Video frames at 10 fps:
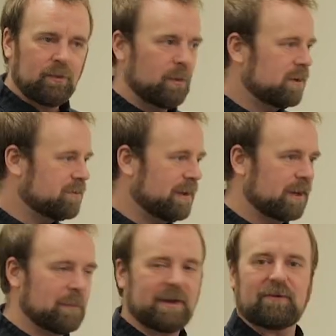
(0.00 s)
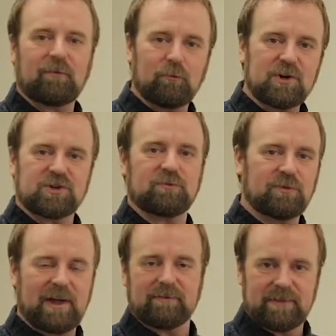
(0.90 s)
we want it to be a little bit of a richer
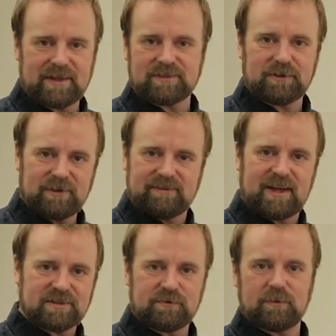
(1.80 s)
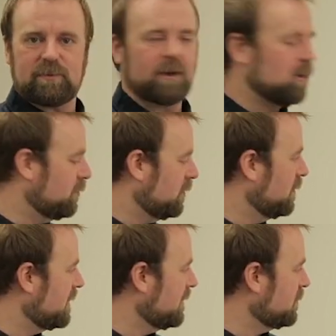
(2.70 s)
flavor, and that's sort of the test for the PicoBrew
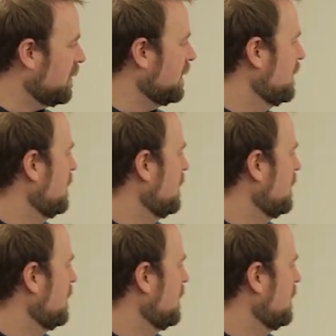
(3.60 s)
with this one.